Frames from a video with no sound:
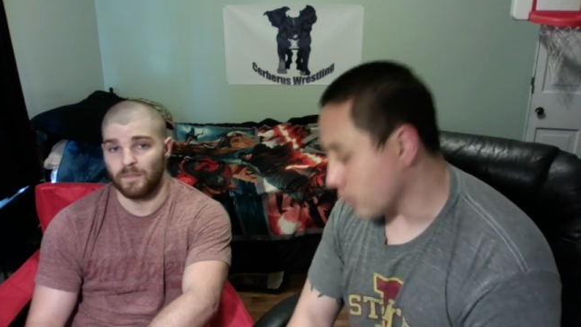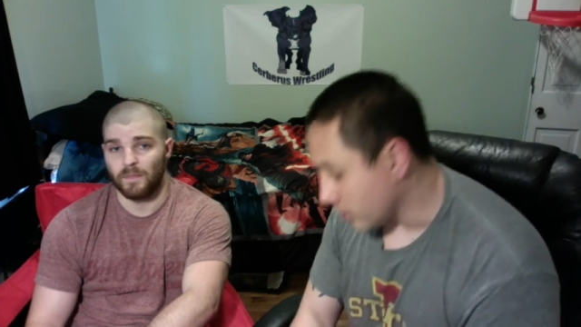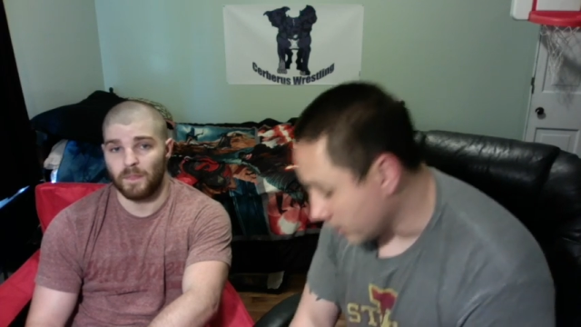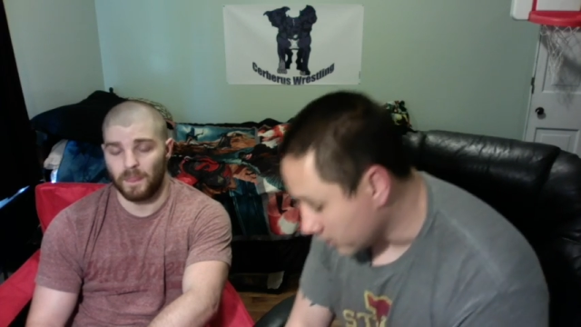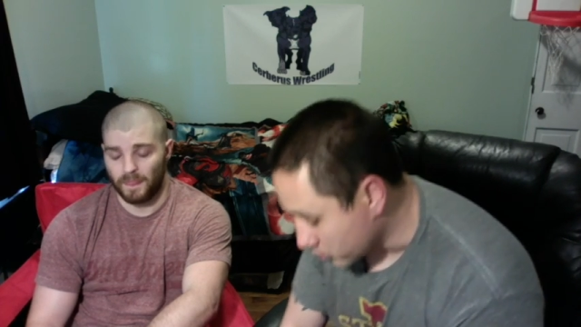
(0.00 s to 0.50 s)
Speaker 1: we
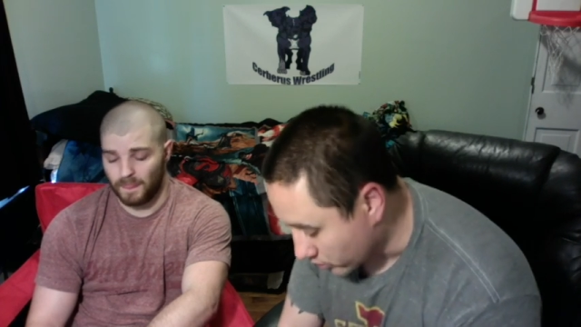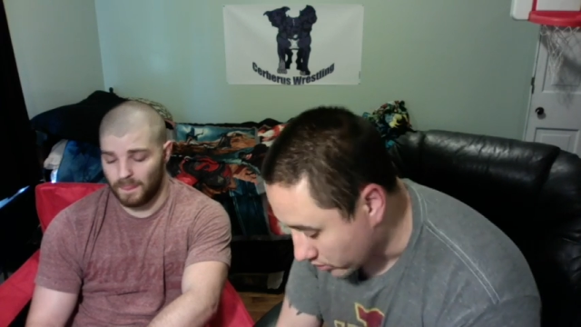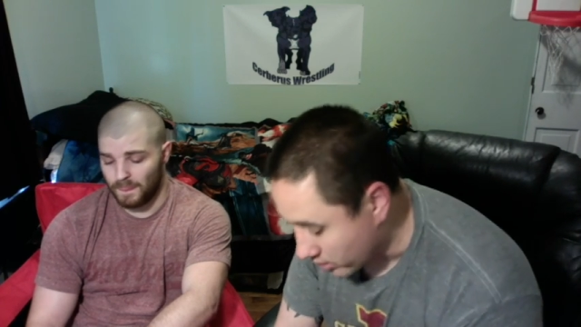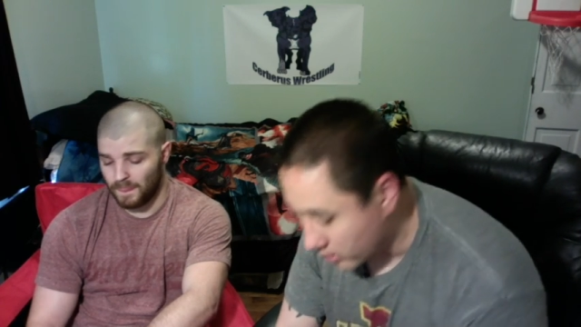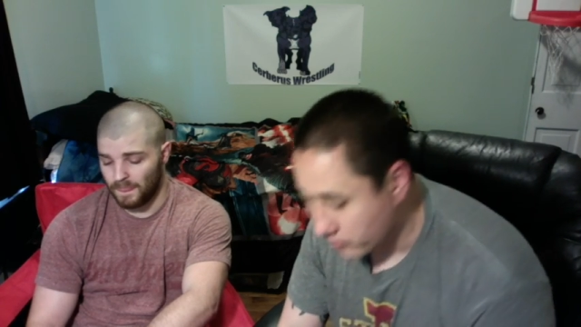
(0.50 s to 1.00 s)
need Jordan
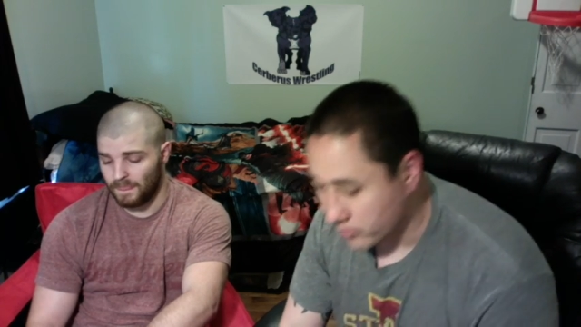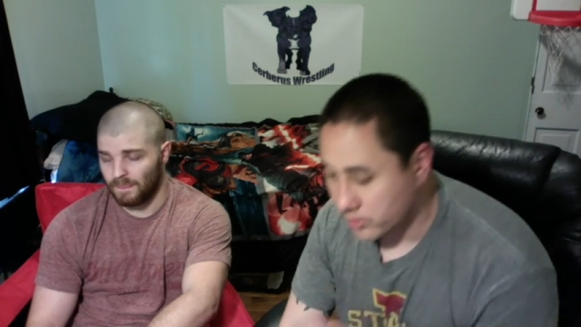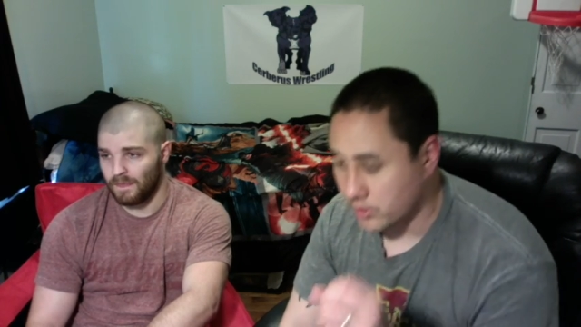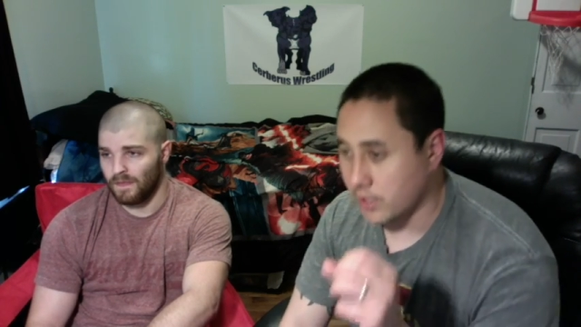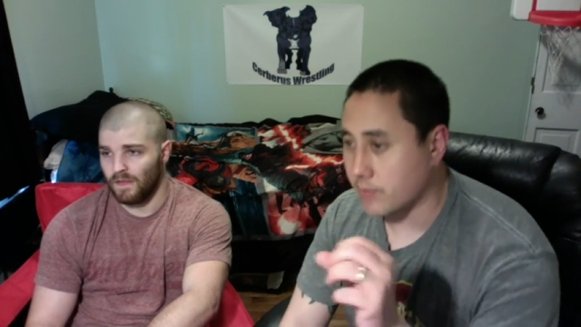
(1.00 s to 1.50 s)
Oliver
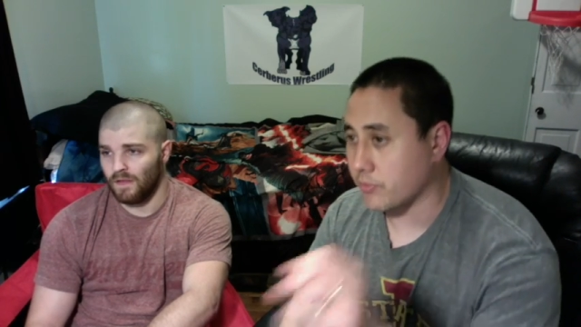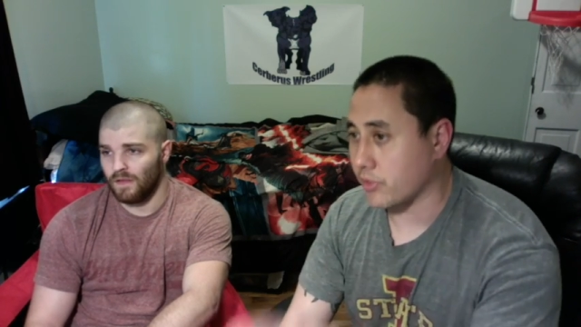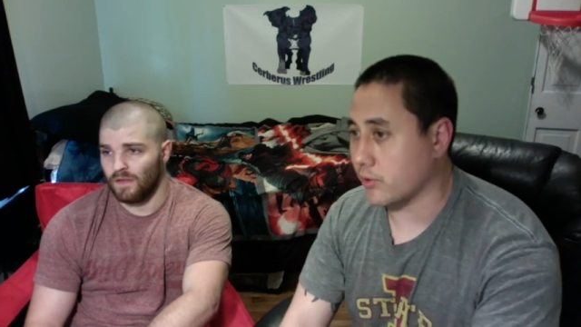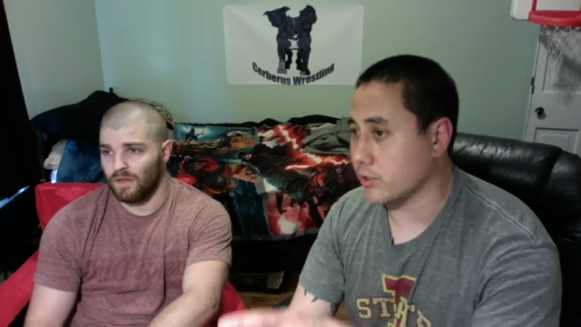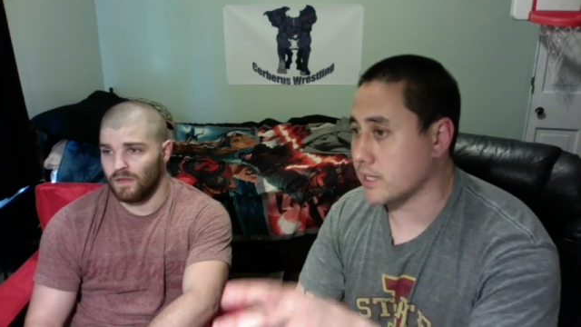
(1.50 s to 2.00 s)
to
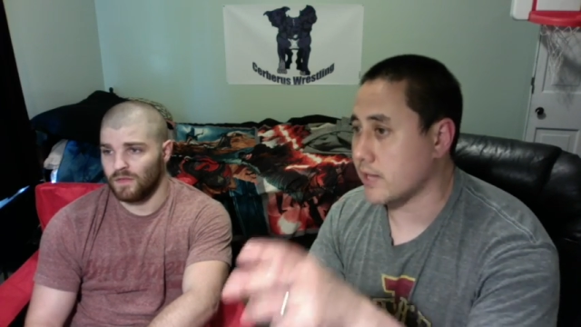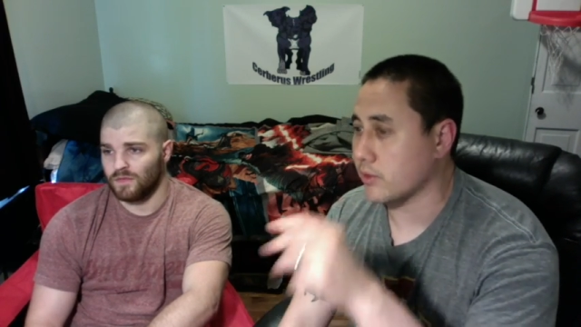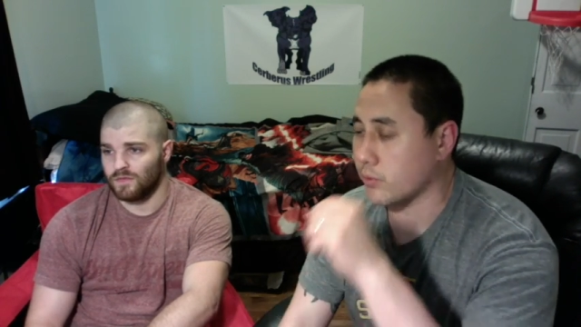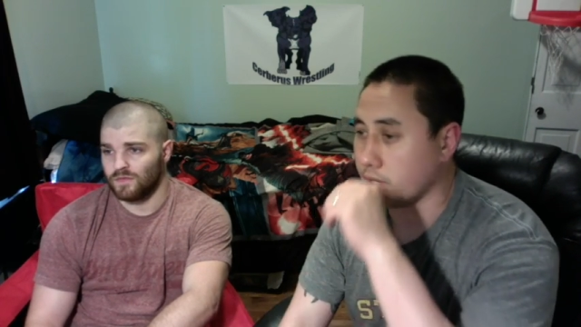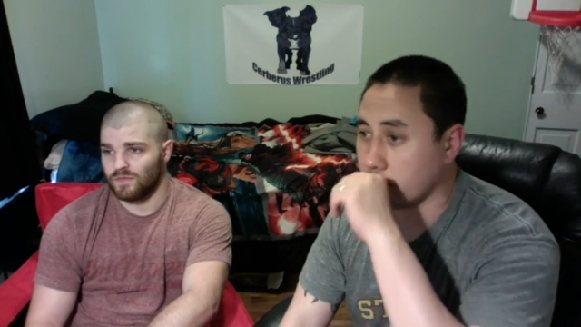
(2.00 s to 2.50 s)
throw his hat in the
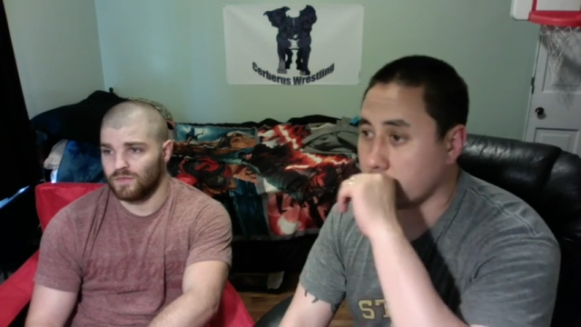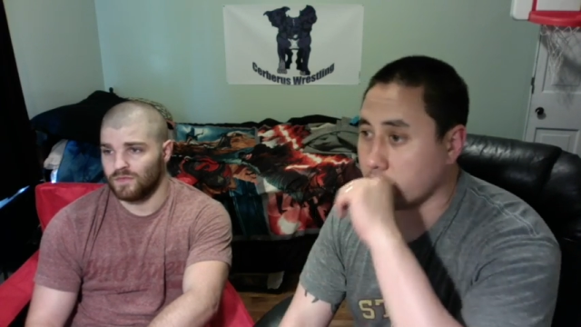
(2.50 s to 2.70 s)
ring.